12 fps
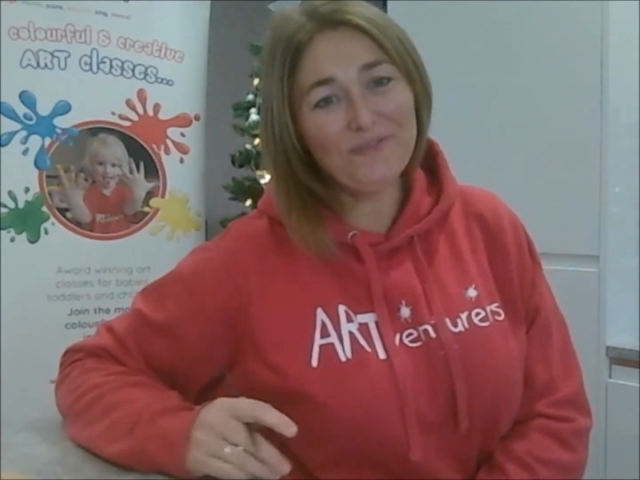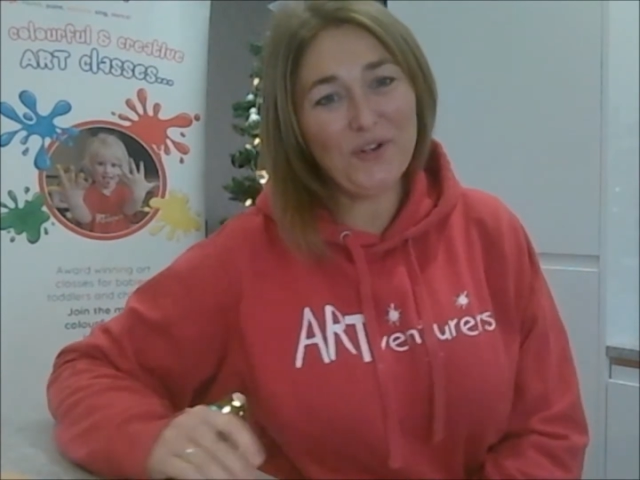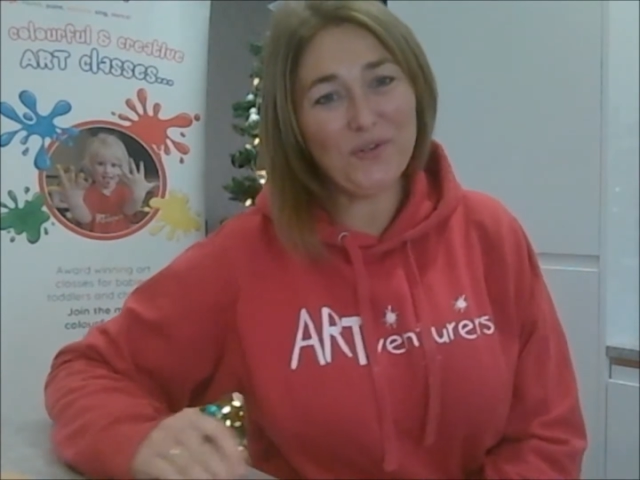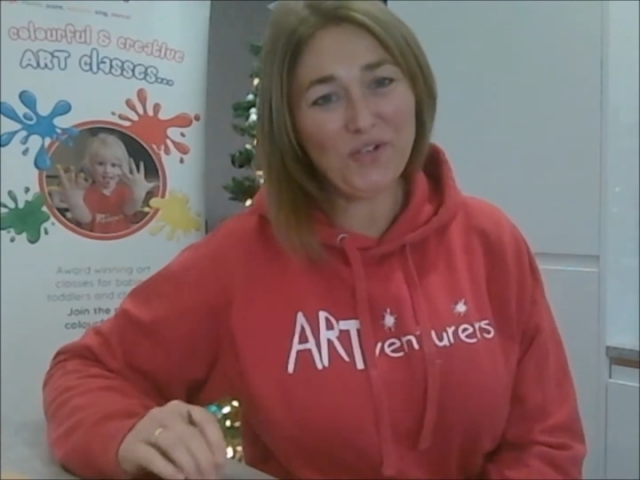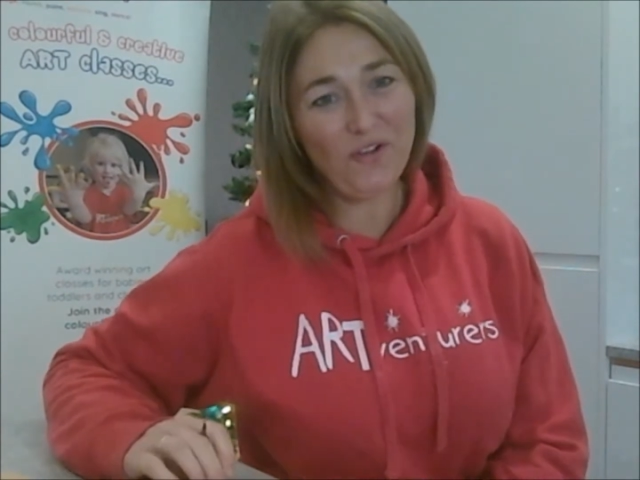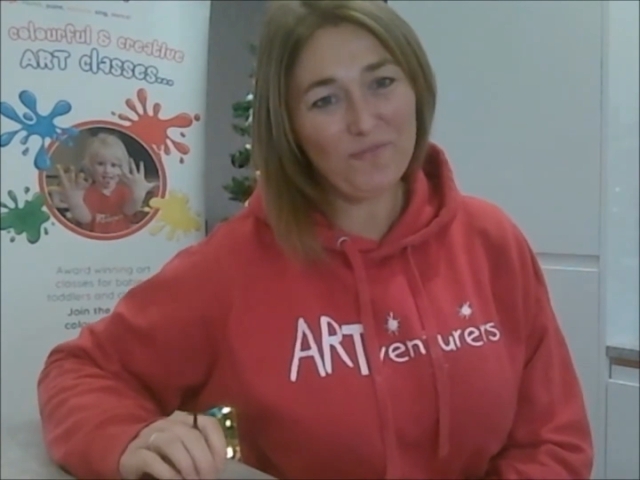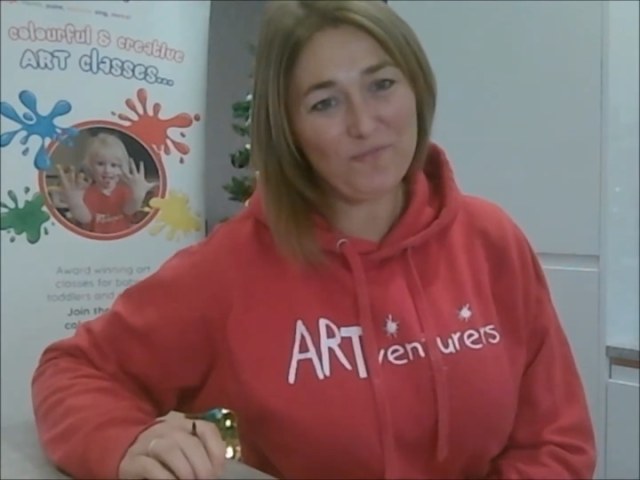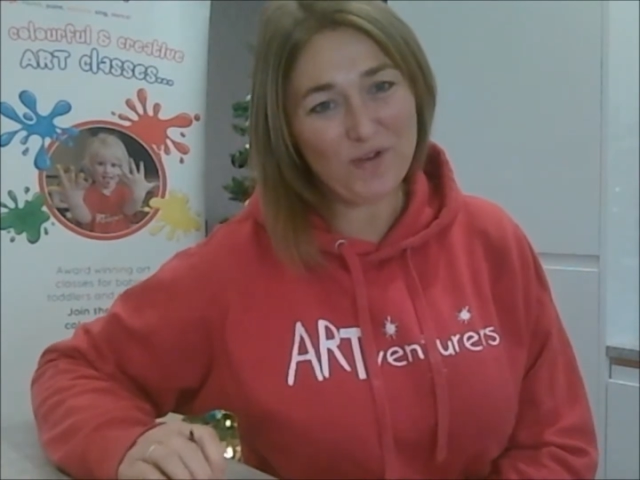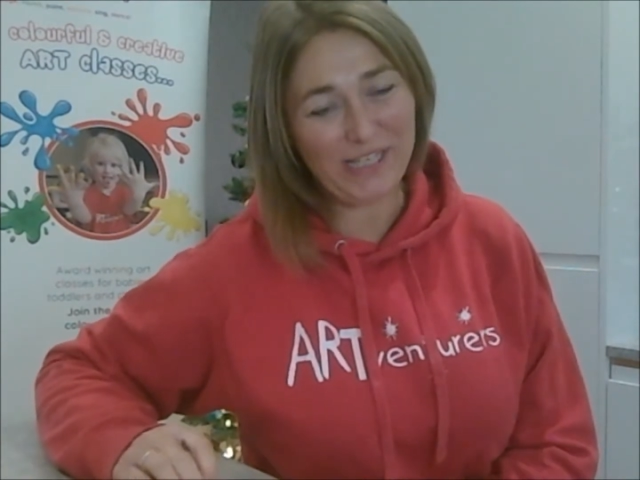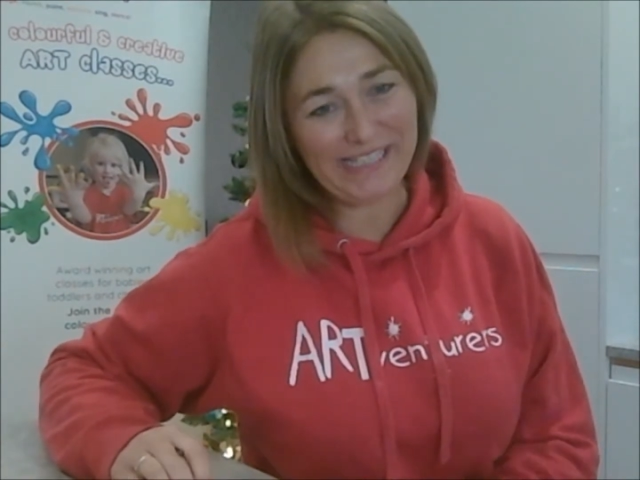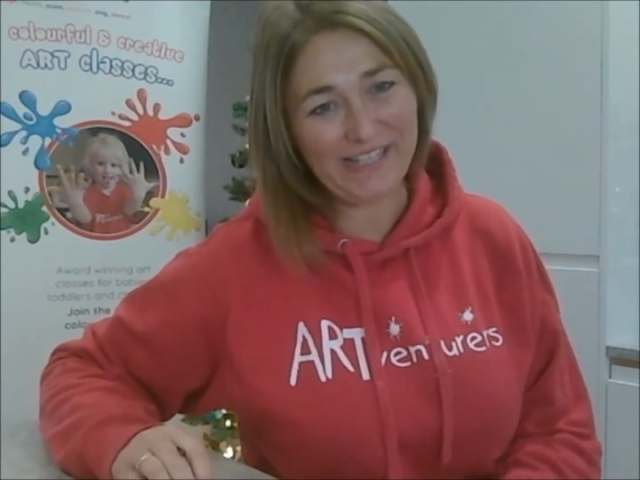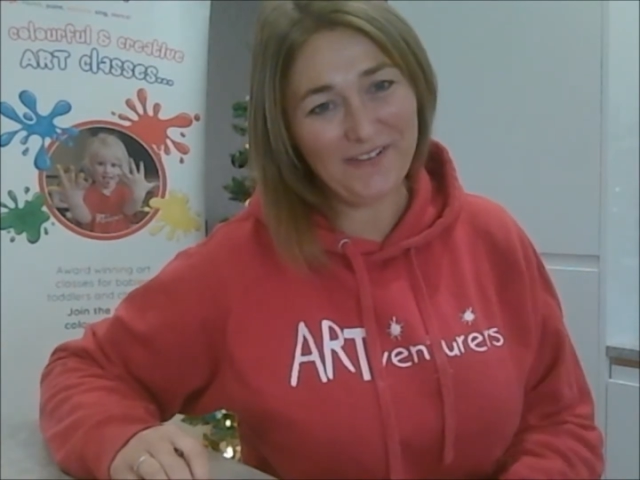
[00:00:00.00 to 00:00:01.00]
Rudolph
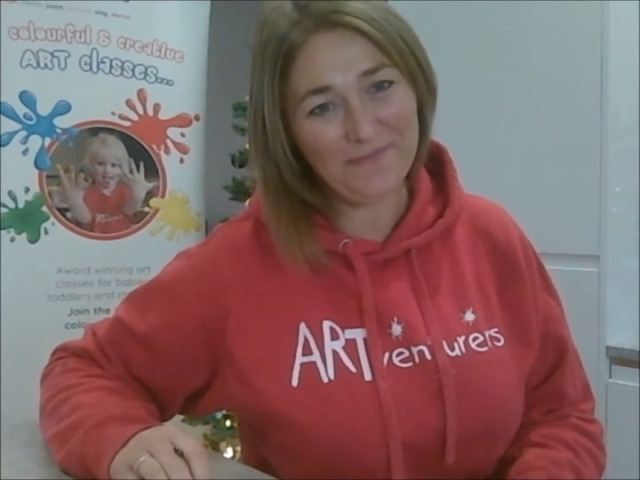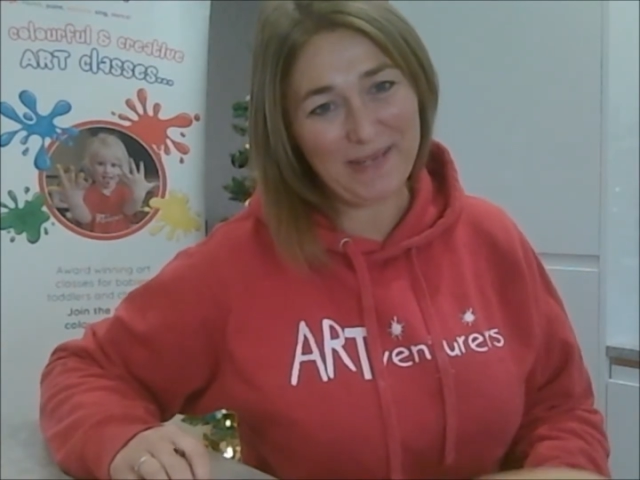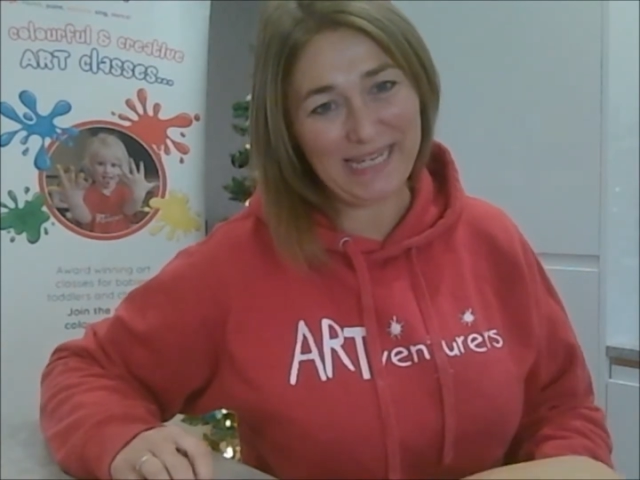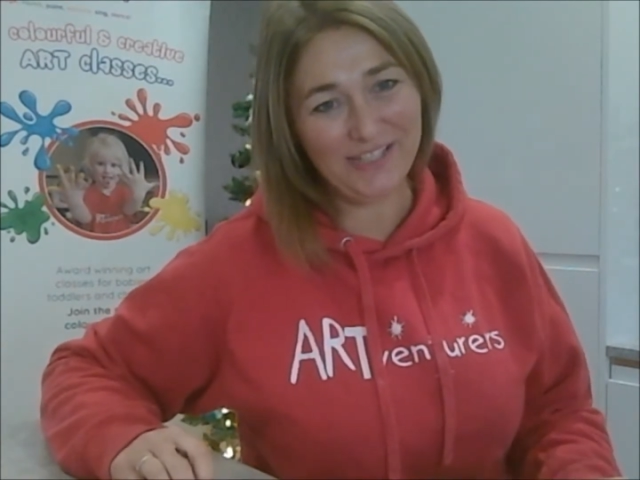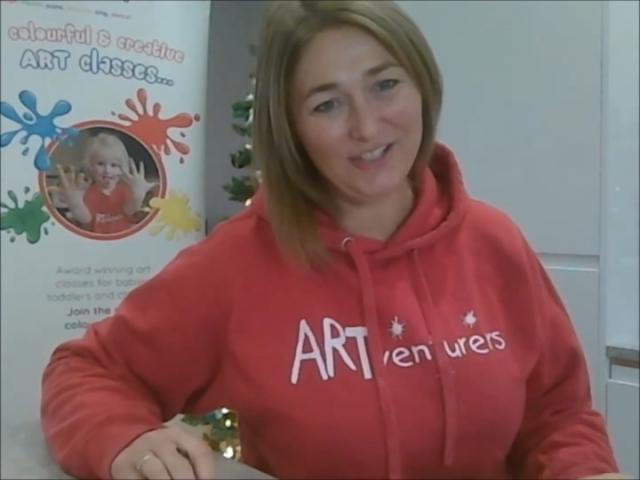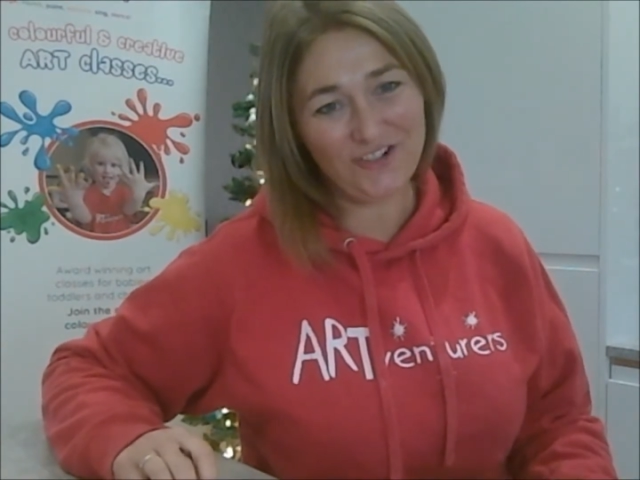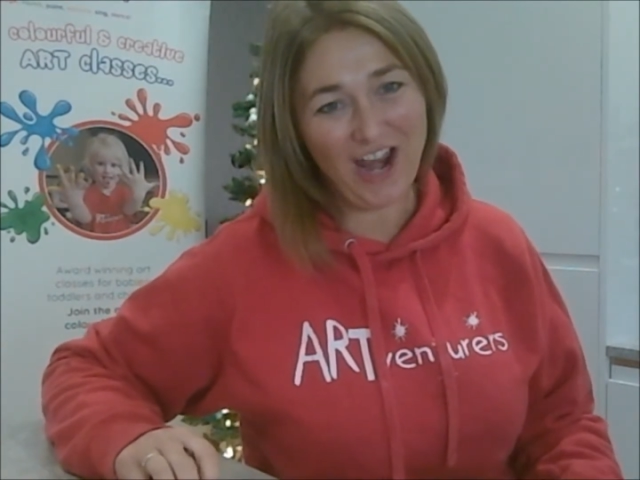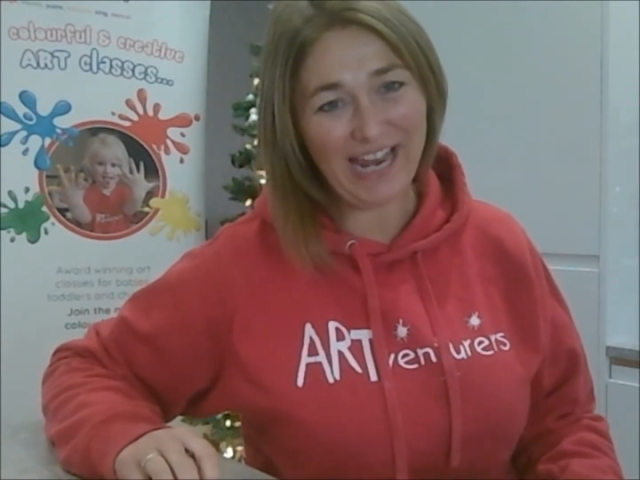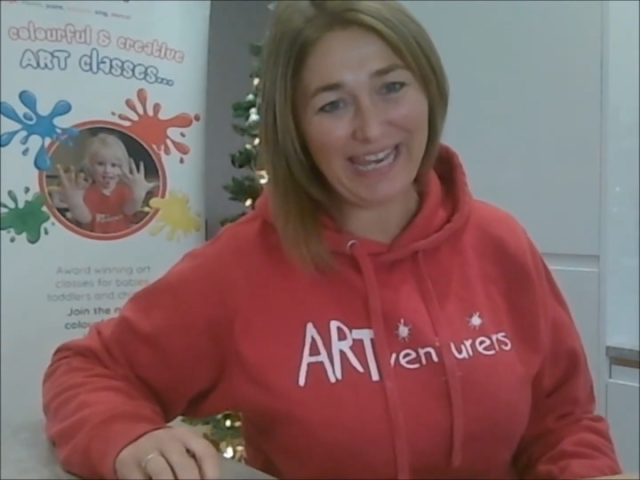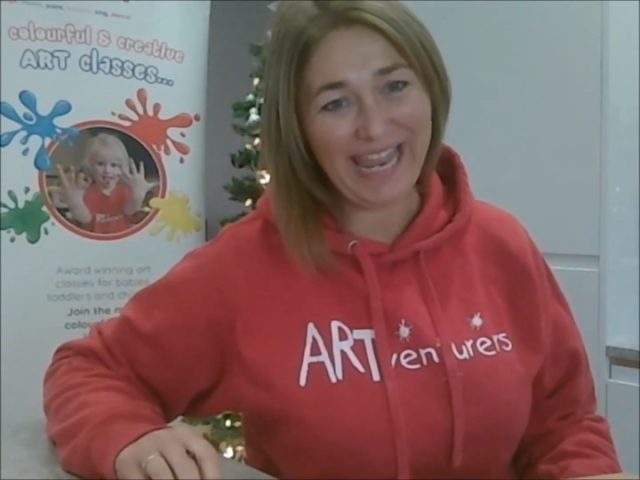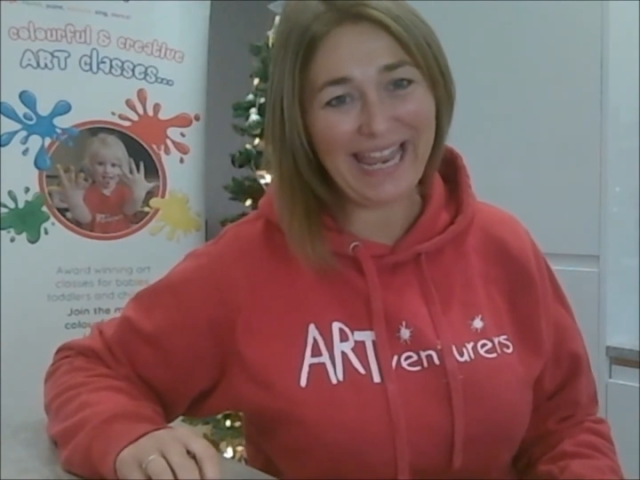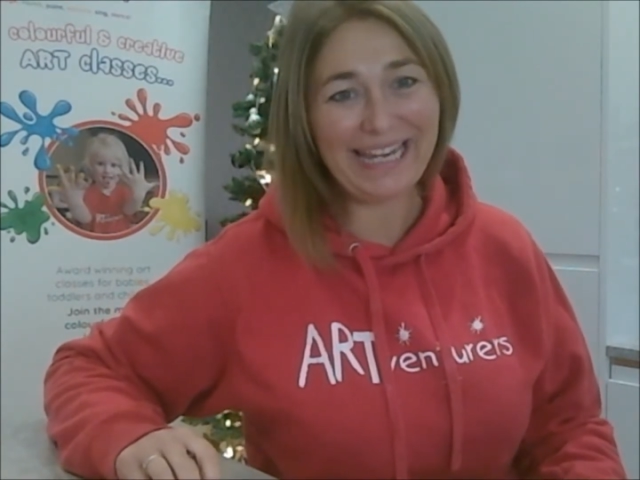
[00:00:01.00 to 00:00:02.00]
prints have been
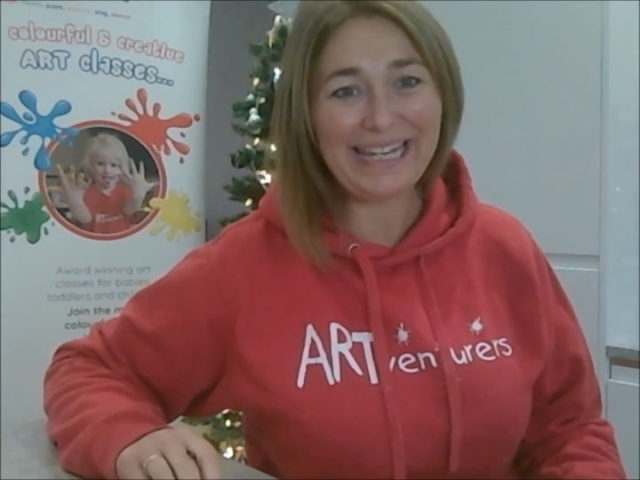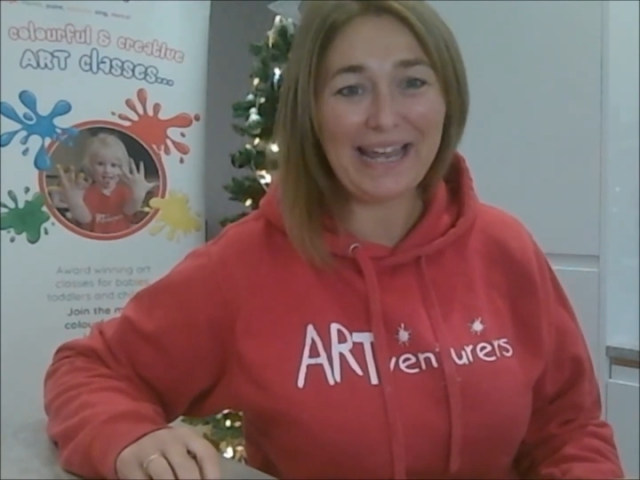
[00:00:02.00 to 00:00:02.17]
drying.